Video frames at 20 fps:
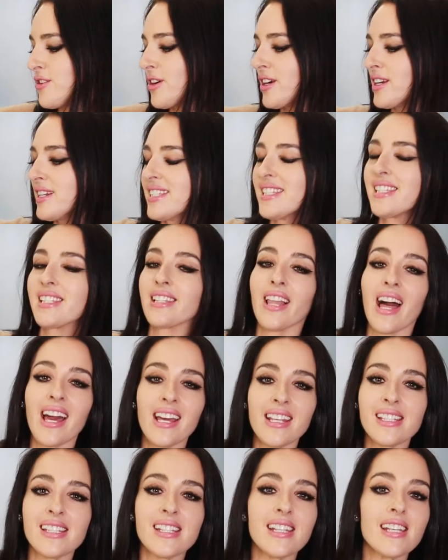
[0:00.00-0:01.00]
You're gonna
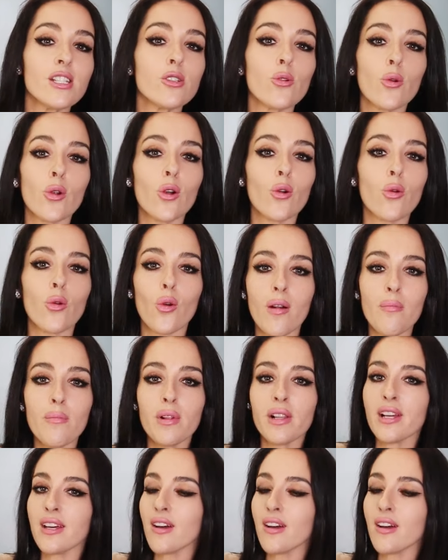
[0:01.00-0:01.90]
slice this or crumble